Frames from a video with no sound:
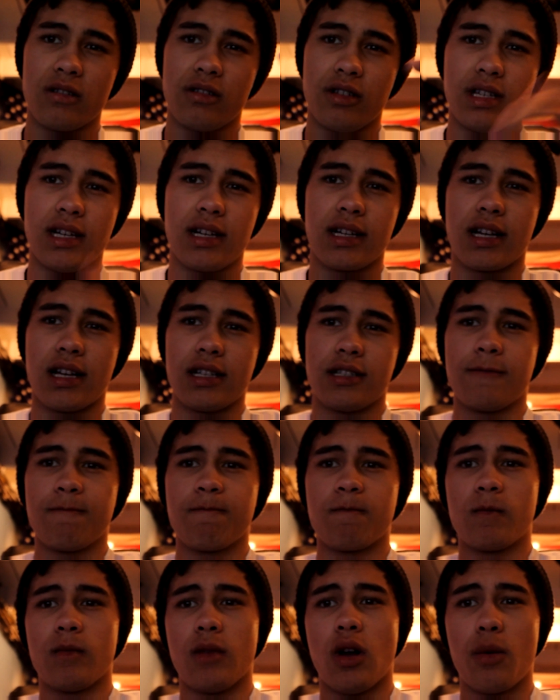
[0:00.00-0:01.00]
So yeah, guys,
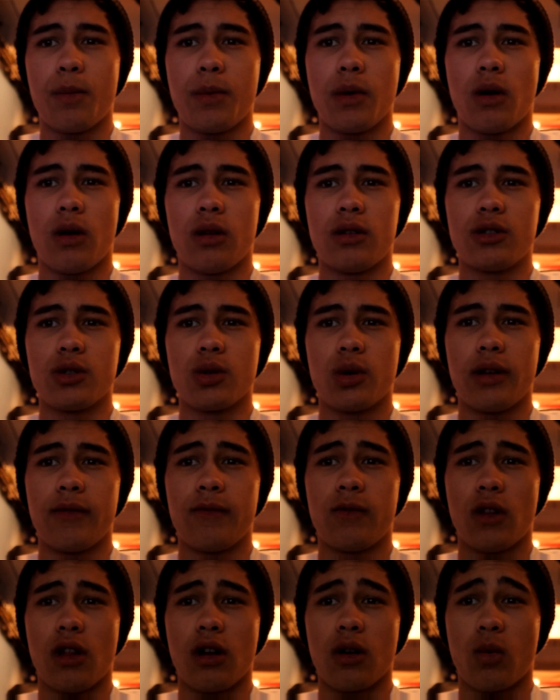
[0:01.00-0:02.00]
hope you all enjoyed
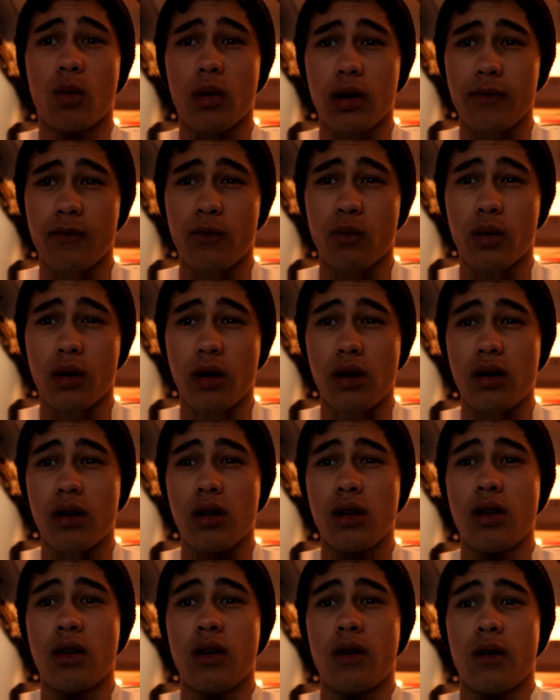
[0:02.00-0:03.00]
vlog 1 of 1.
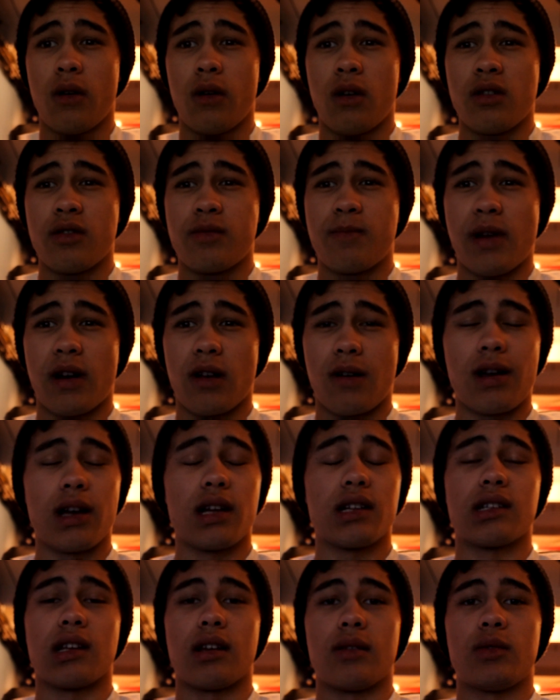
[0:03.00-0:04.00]
It's been a
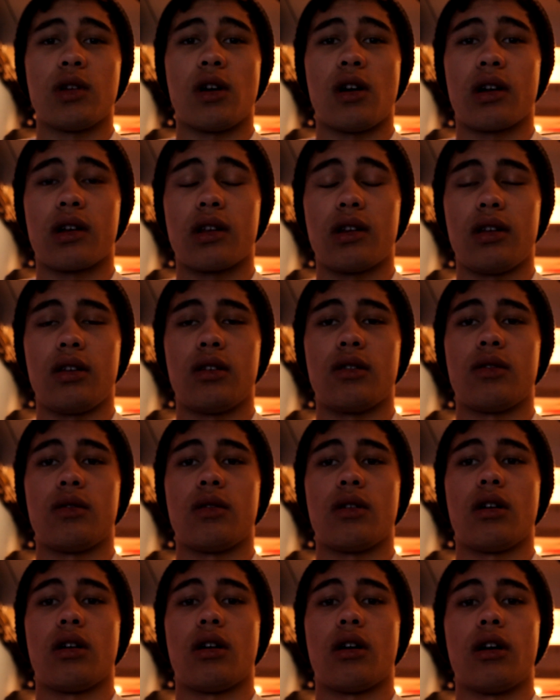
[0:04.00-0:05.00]
great time talking to you.
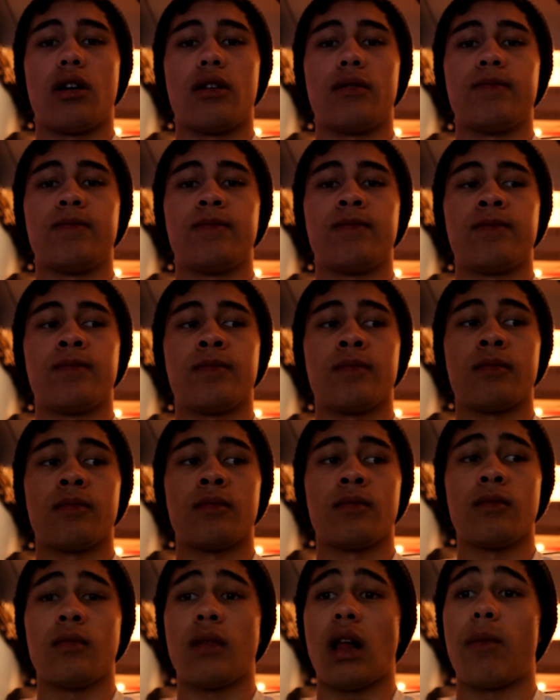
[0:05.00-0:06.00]

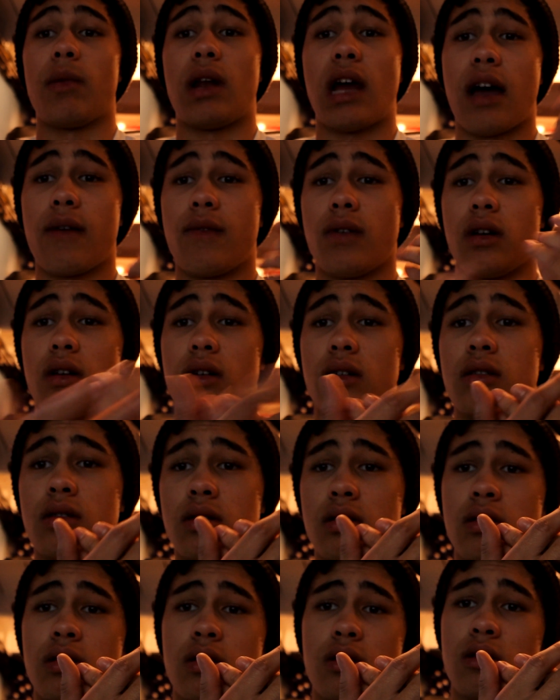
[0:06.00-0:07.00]
I'm gonna have a
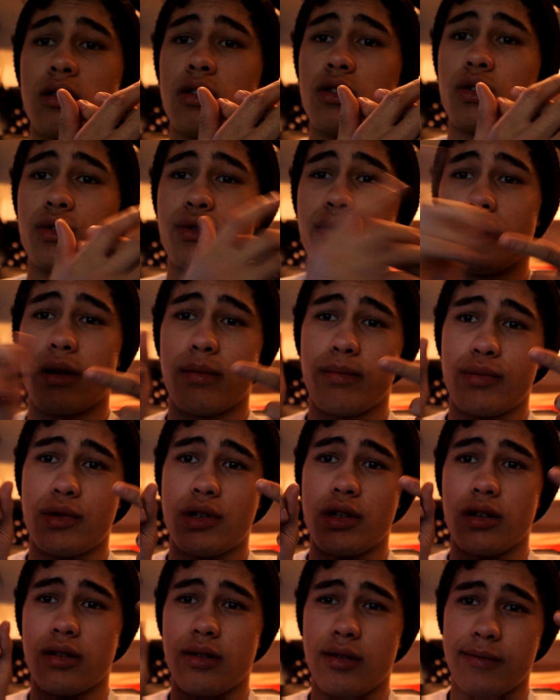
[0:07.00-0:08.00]
trip
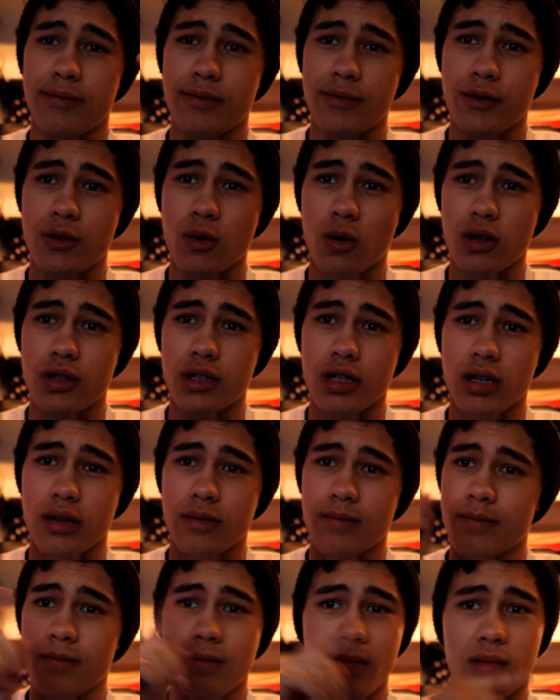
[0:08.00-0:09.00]
to Georgia
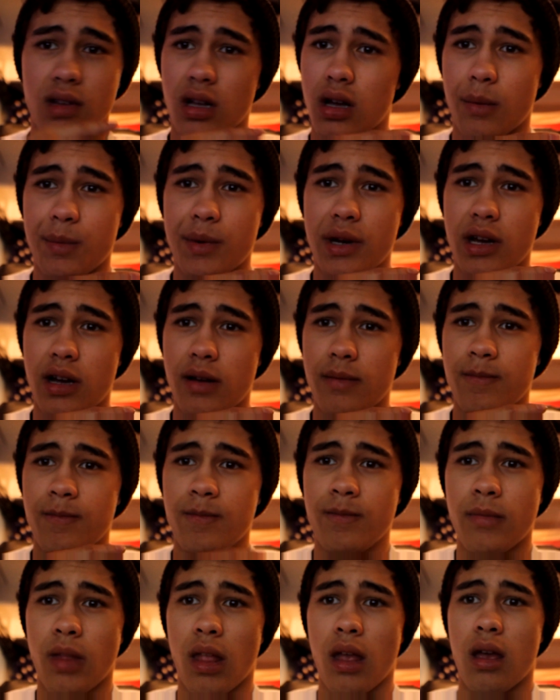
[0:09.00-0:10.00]
coming up
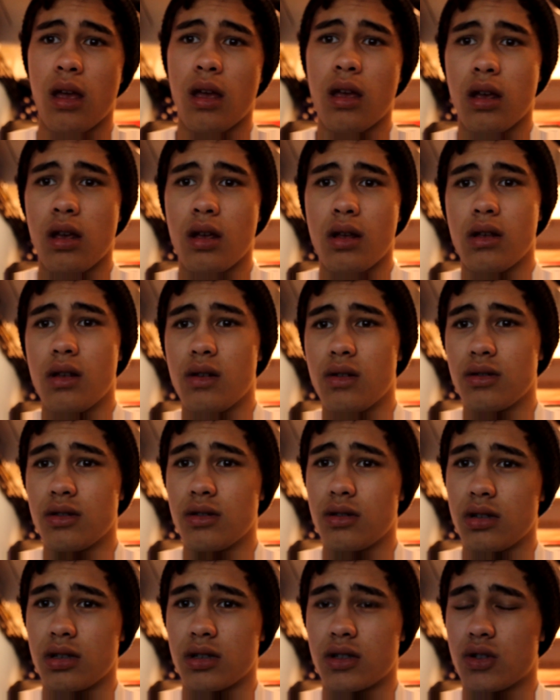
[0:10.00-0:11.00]

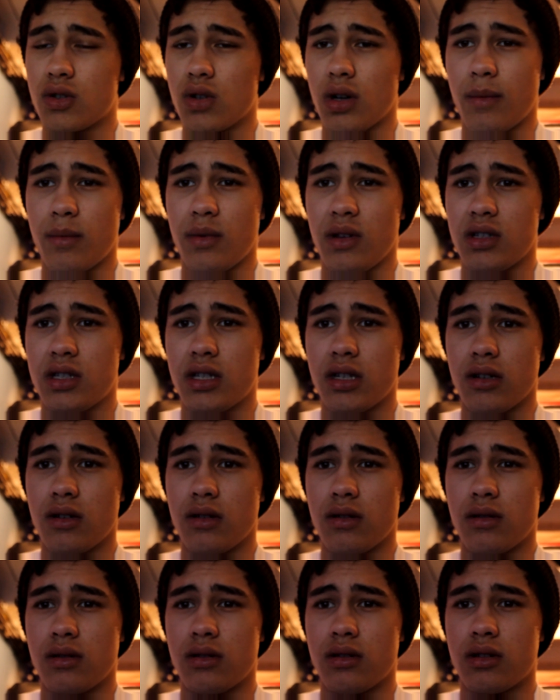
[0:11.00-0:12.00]
extremely
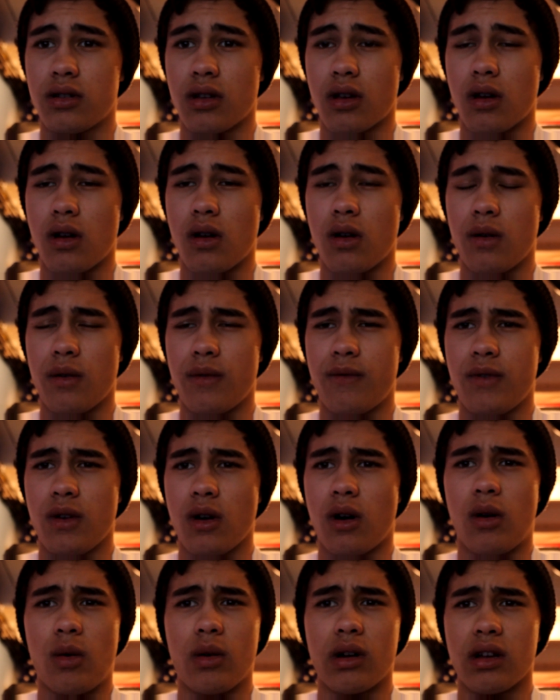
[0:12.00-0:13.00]
soon, so if
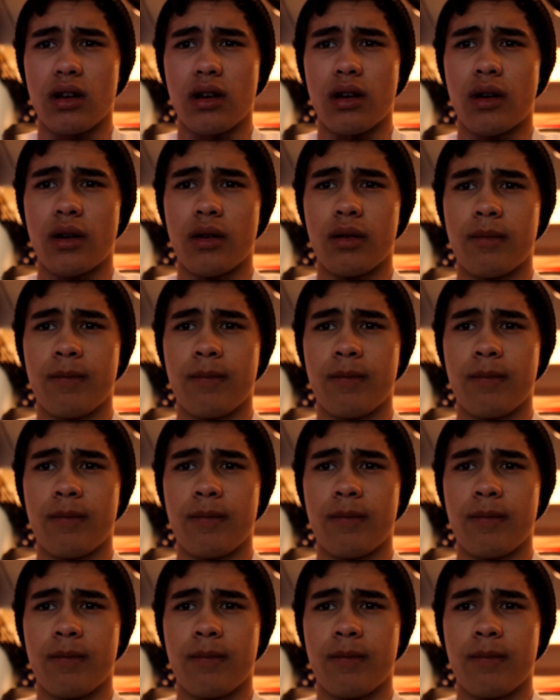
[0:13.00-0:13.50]
y'all wanna